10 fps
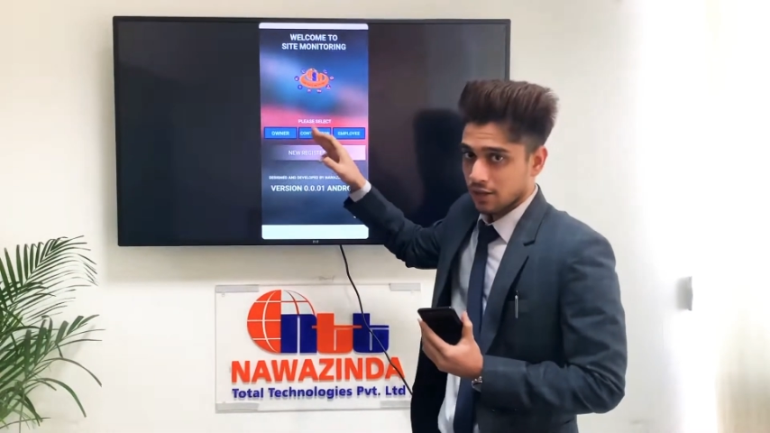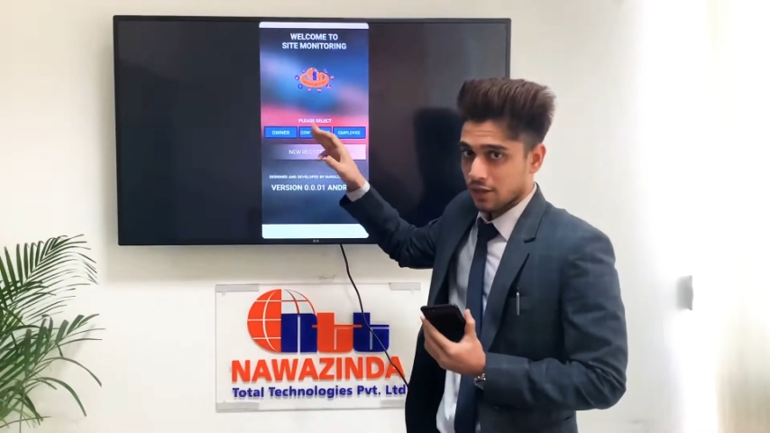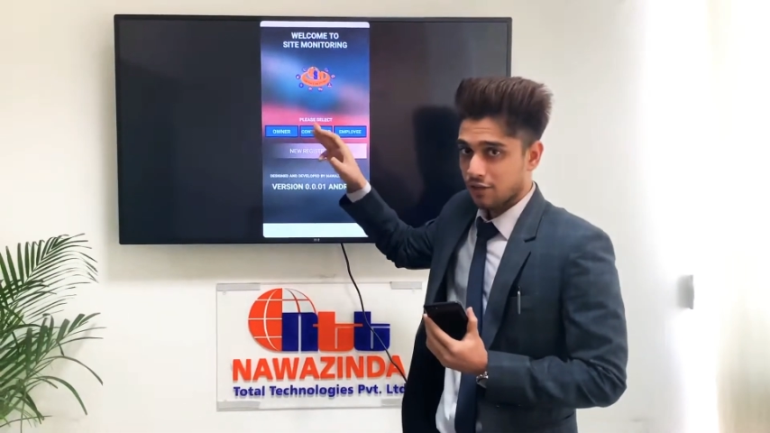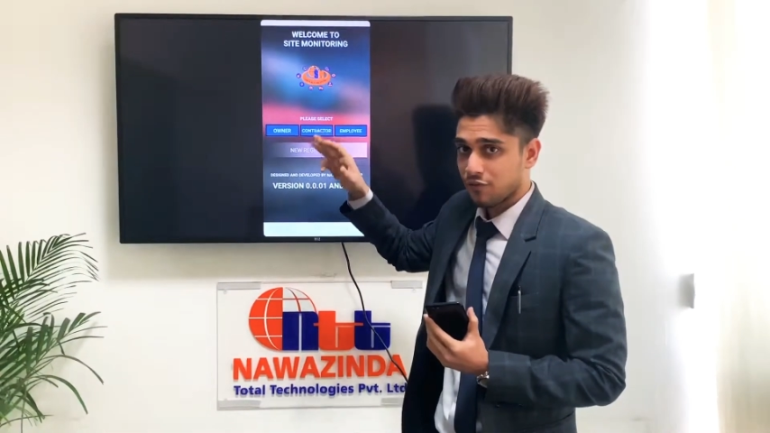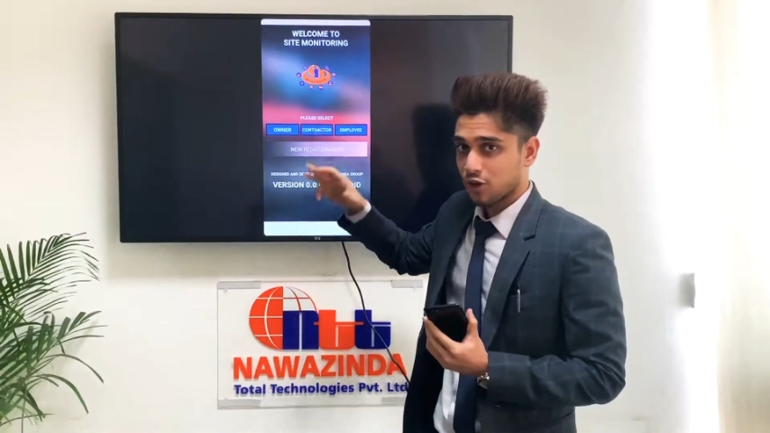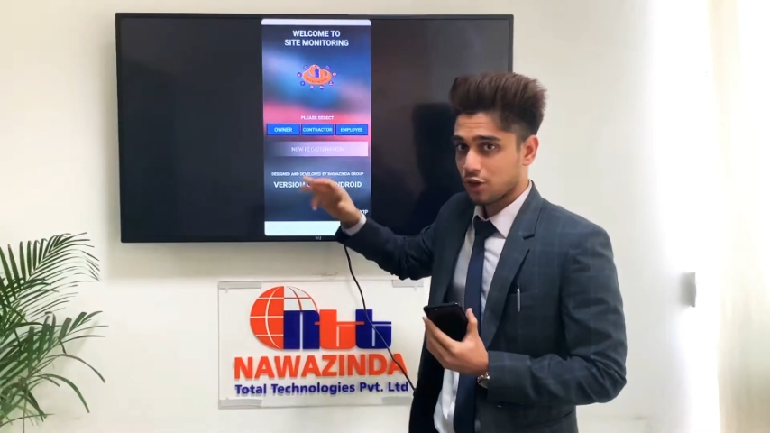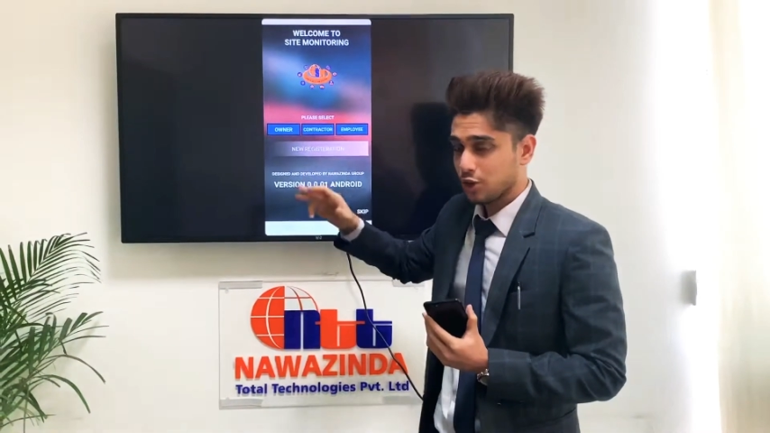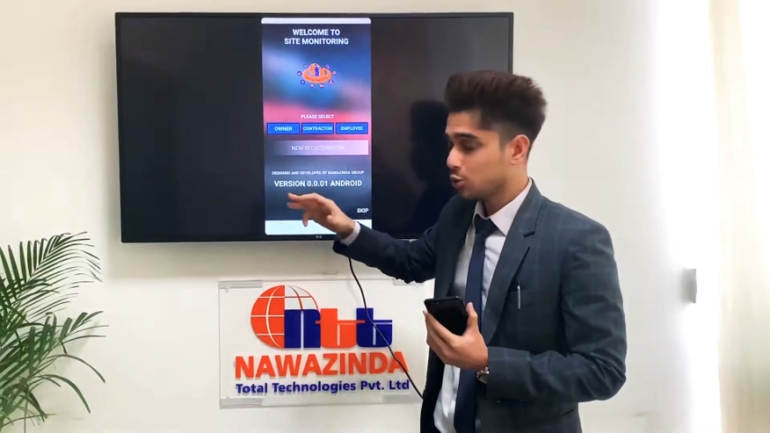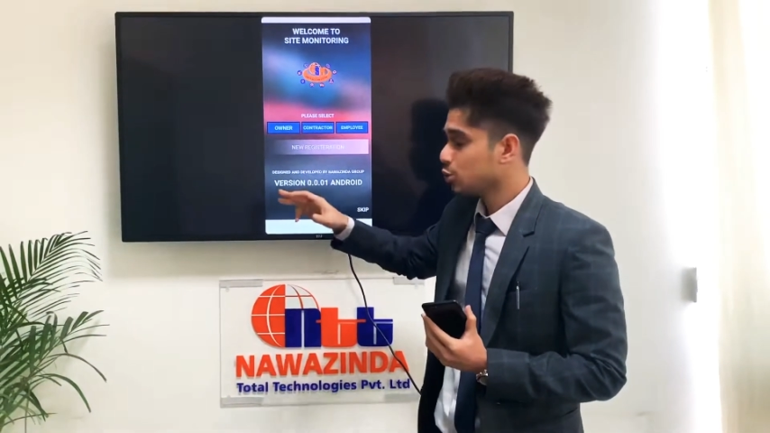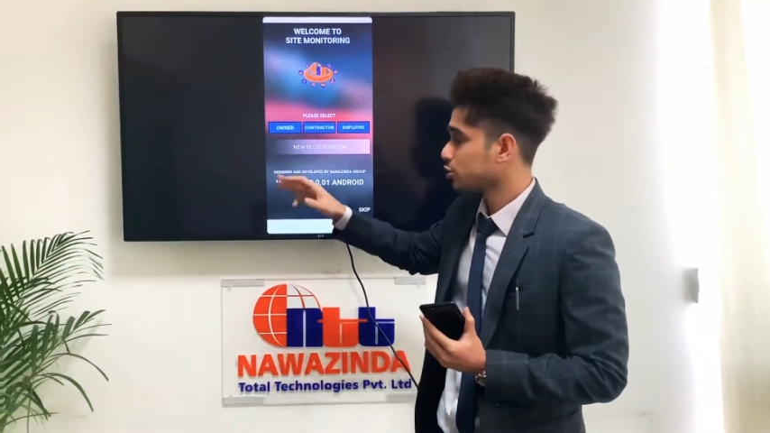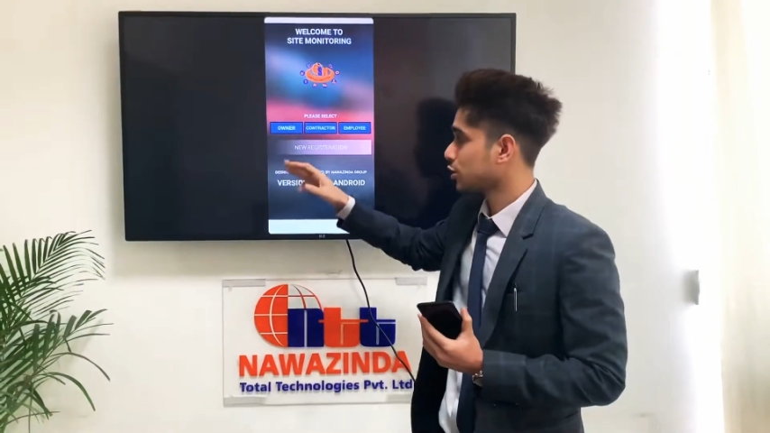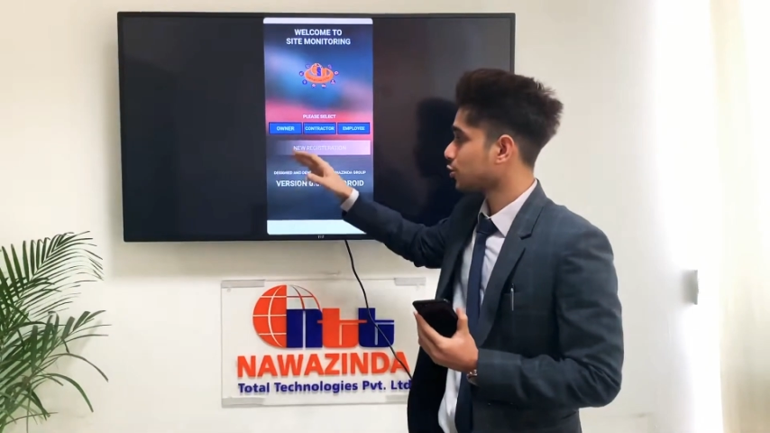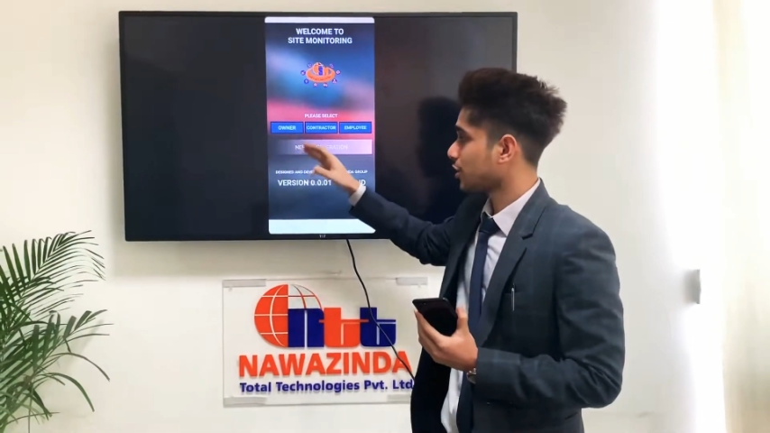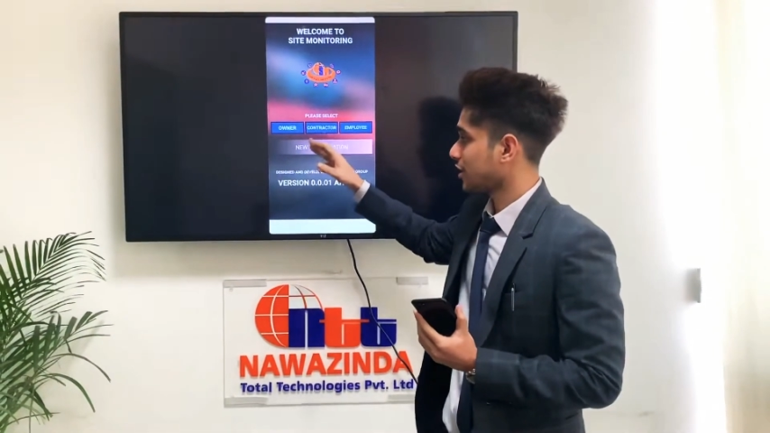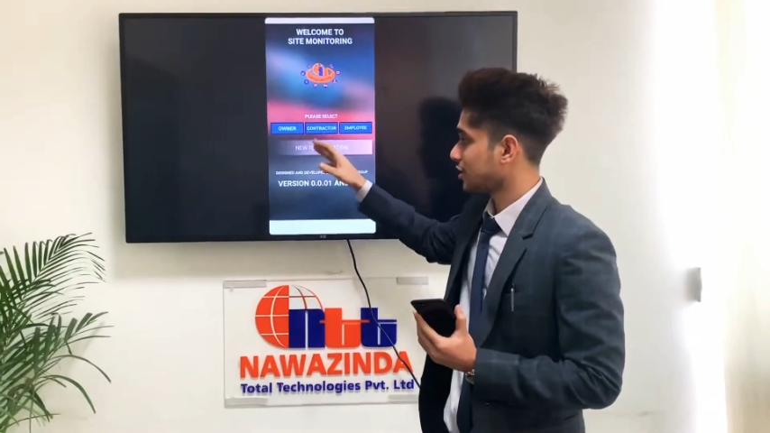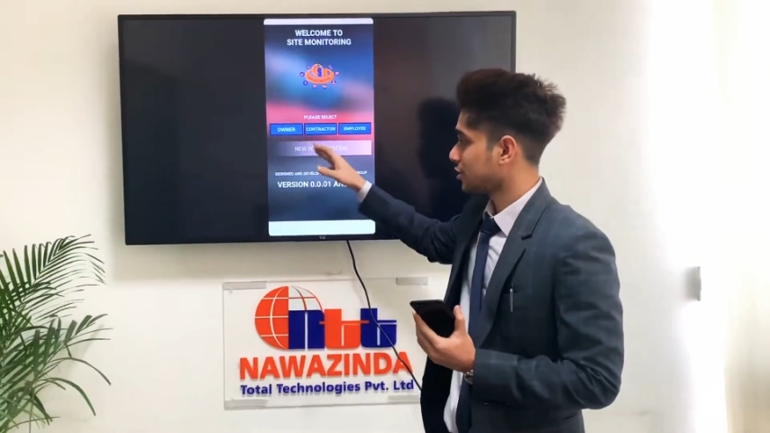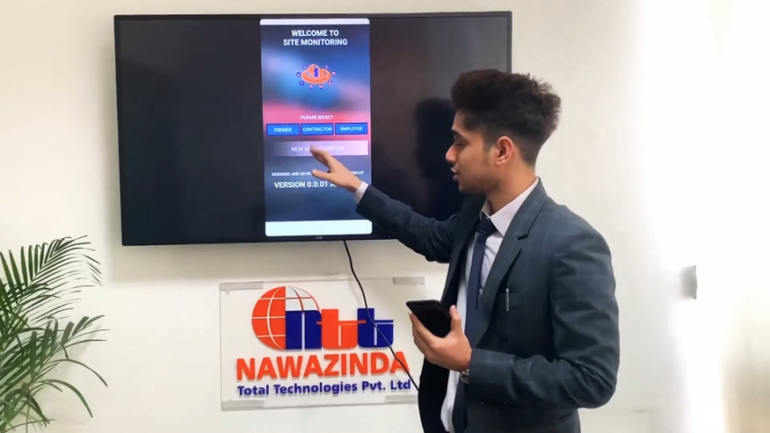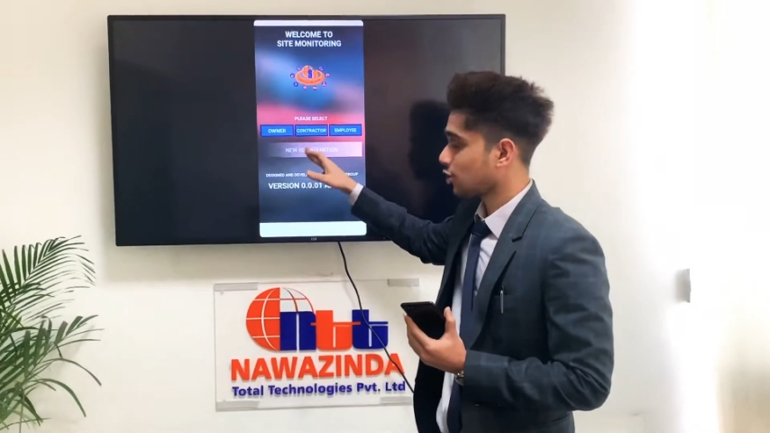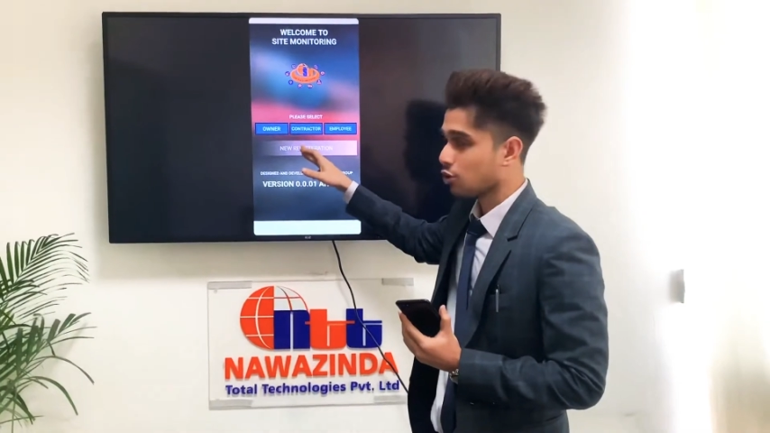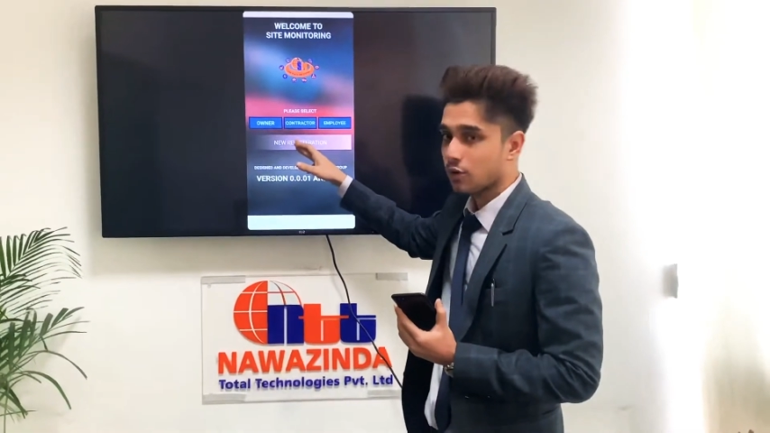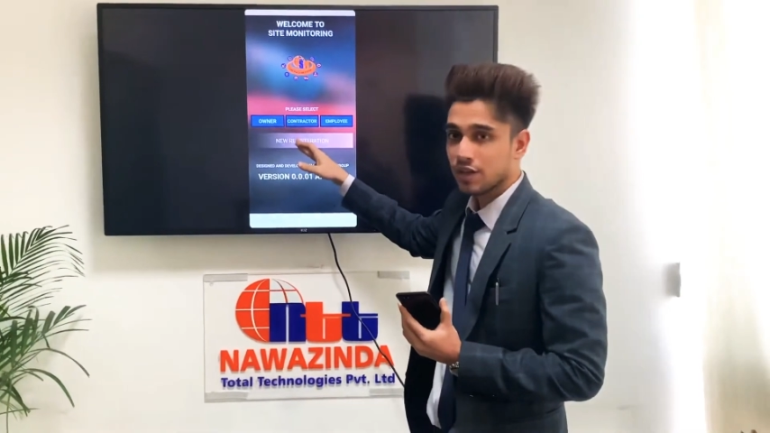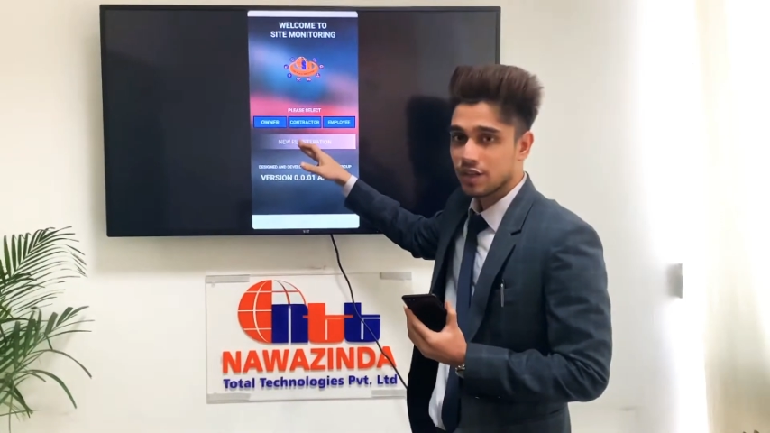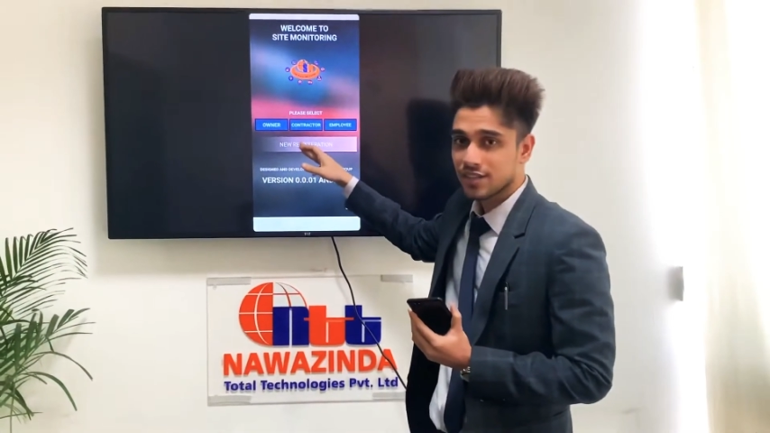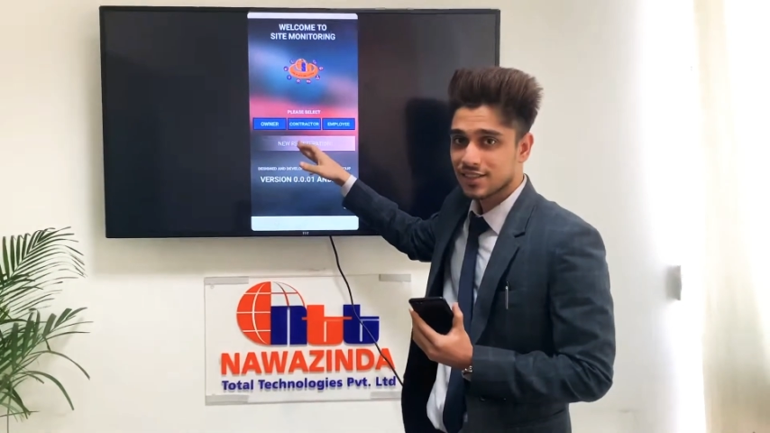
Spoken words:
If you are a new user, you can register over here,